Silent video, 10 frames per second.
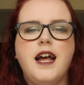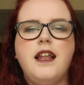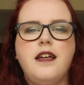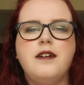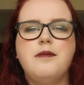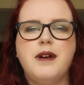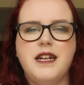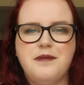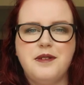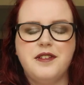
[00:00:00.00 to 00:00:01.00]
Hello, my
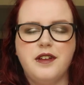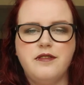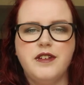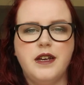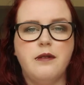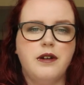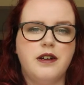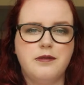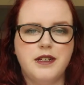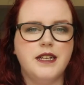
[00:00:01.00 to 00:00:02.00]
name is Sophie and
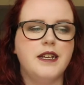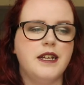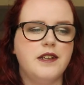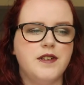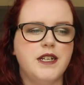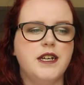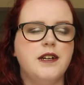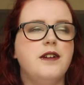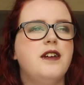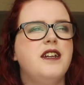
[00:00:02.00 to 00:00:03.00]
welcome to today's
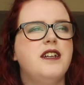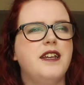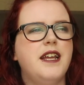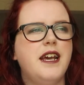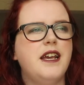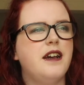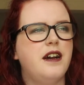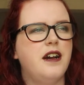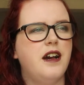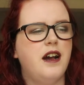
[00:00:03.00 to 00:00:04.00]
video. Today
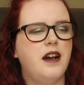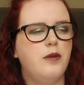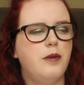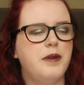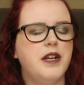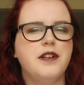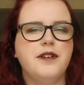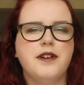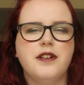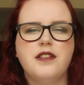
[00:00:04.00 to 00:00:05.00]
I'm going to
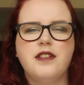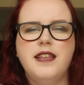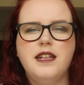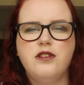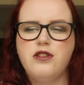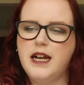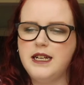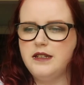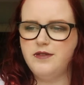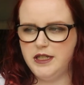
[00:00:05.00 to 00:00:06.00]
do a little
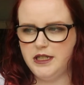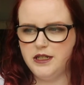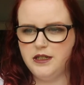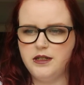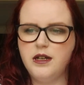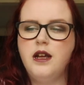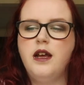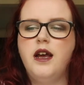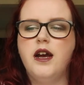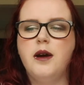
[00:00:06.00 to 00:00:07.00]
chatty video
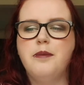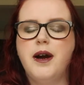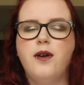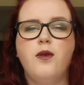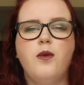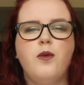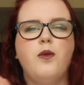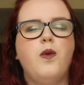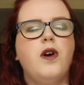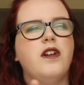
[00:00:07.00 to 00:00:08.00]
about
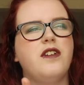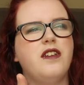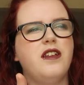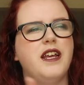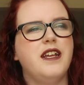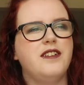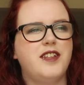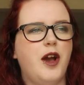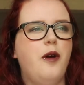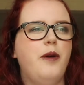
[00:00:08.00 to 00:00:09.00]
what is
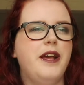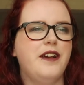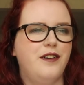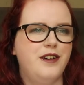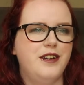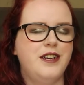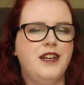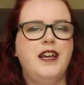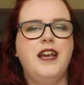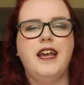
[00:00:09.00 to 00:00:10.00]
going on
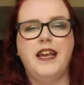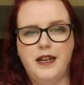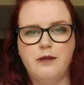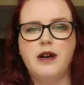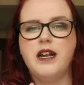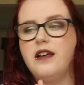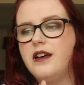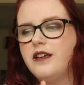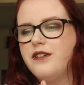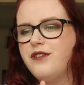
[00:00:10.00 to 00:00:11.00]
in my
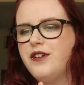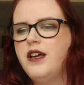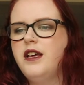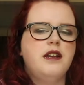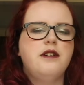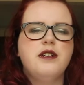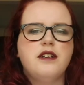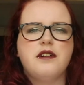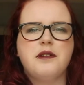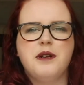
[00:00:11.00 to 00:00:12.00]
life. I know I
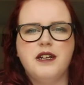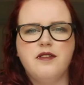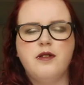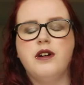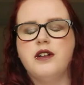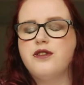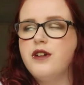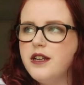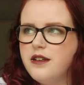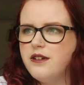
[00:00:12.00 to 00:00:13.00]
I
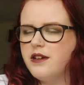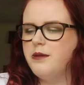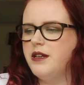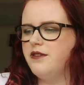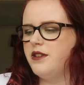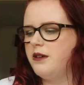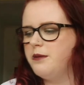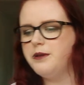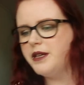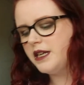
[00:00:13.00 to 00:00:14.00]
try to document everything in
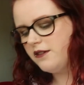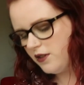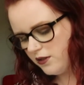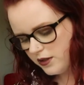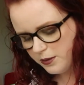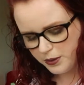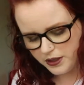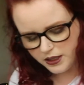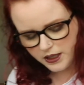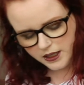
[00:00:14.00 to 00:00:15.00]
my weekly vlogs, but